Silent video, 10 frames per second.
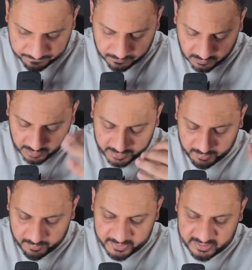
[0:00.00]

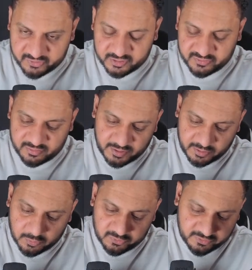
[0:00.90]
remember teaching this in my
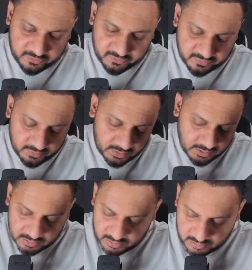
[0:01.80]
courses,
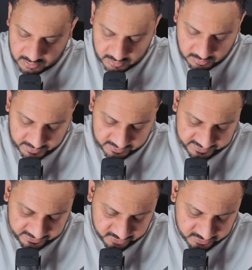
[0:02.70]
in my
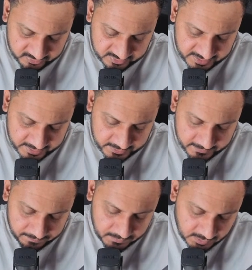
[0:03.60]
sessions, that
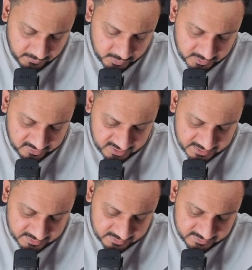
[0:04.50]
if you can see that
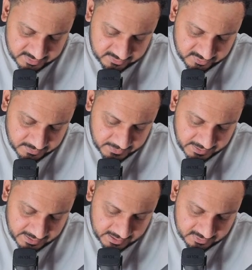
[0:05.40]
since the
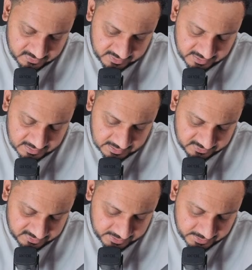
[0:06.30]
PD is
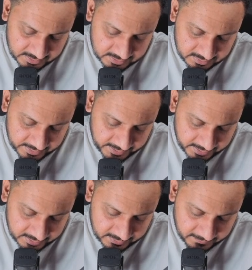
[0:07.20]
inelastic, right,
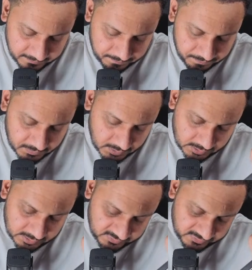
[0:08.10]

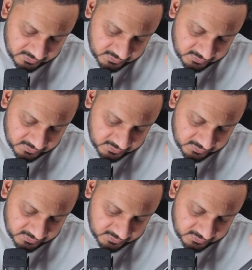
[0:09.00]
this is